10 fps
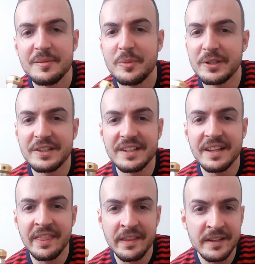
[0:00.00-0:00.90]
But
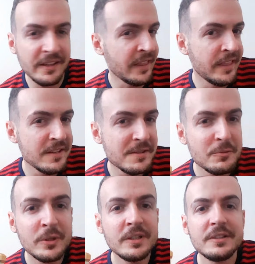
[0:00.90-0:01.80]
this
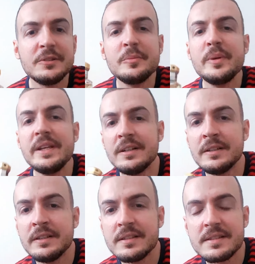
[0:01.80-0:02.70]
one, to be
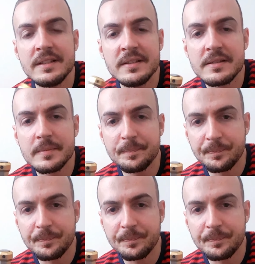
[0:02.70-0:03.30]
honest, is